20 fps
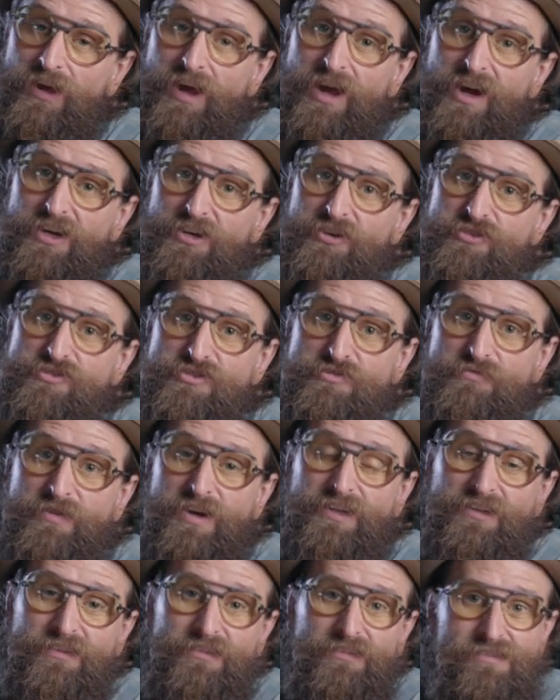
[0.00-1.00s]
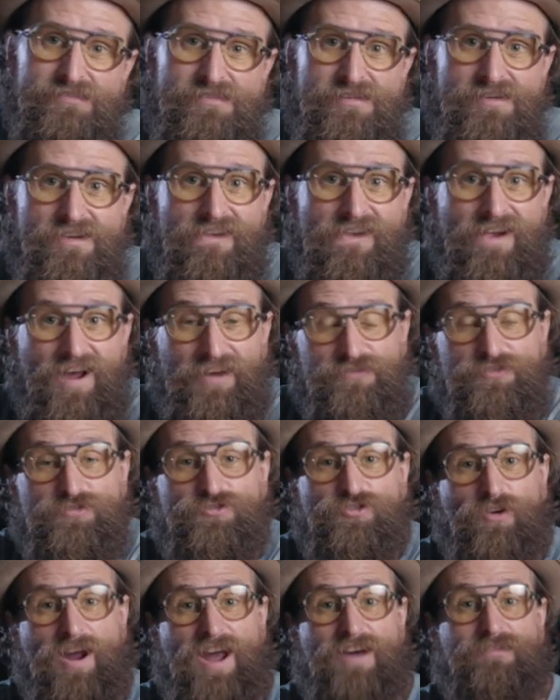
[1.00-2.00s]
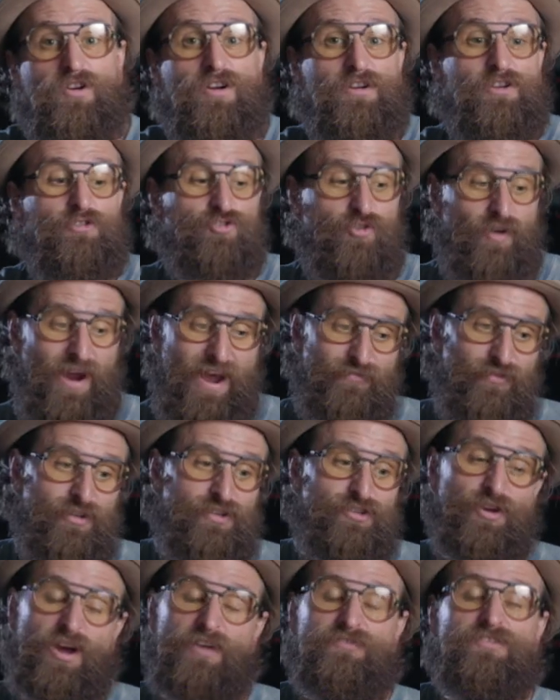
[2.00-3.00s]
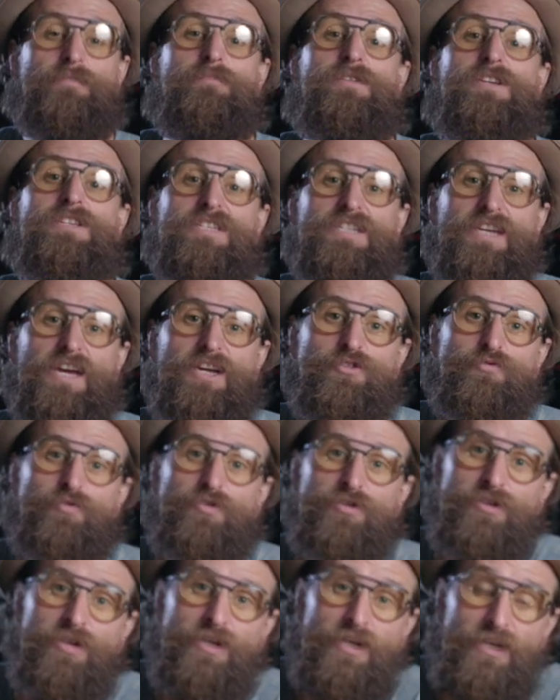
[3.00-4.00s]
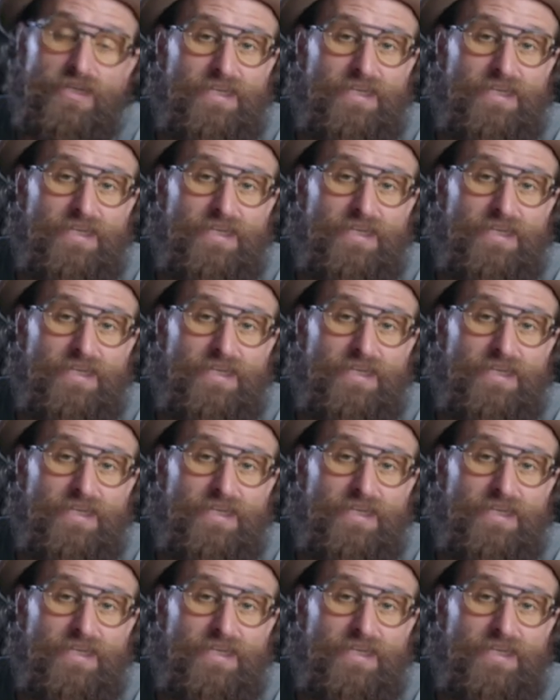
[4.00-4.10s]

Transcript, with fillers: How you doing? Have you traveled? Are you traveling? Do you have something scheduled?